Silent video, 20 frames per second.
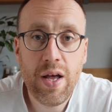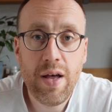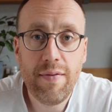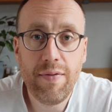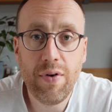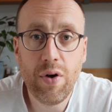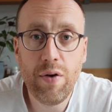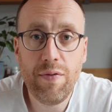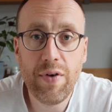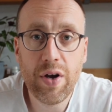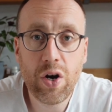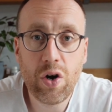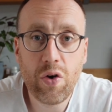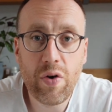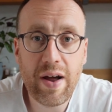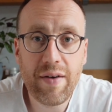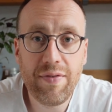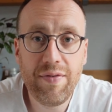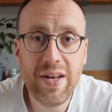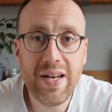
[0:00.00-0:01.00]
for other
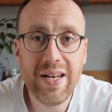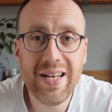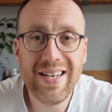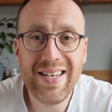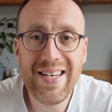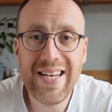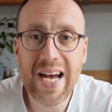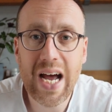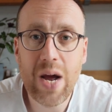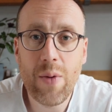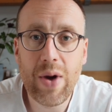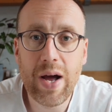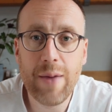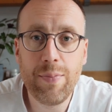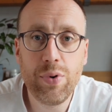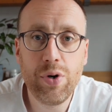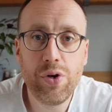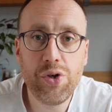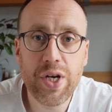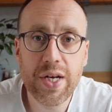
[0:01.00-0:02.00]
crafting and DIY
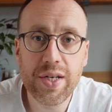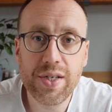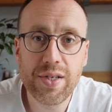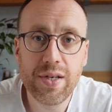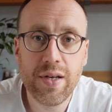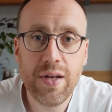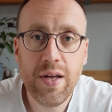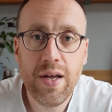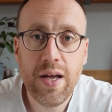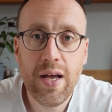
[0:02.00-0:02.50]
projects,